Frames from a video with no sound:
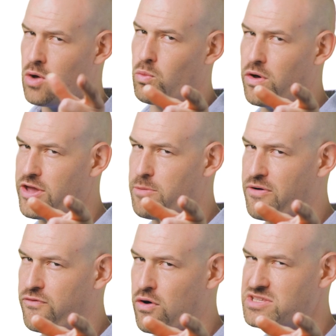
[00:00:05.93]
Will their
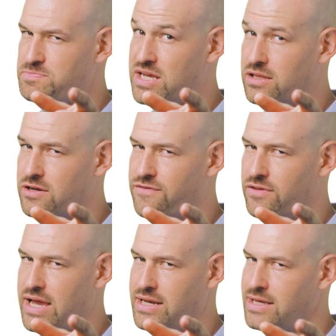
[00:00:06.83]
performance be cleared for
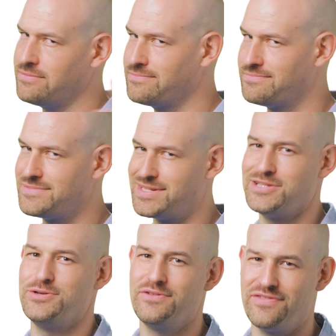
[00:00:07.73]
landing? Stay
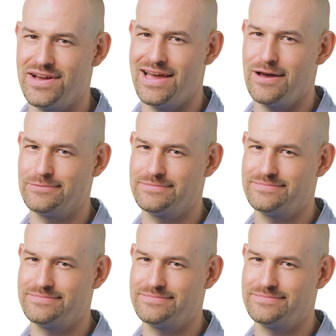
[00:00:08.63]
tuned to find out.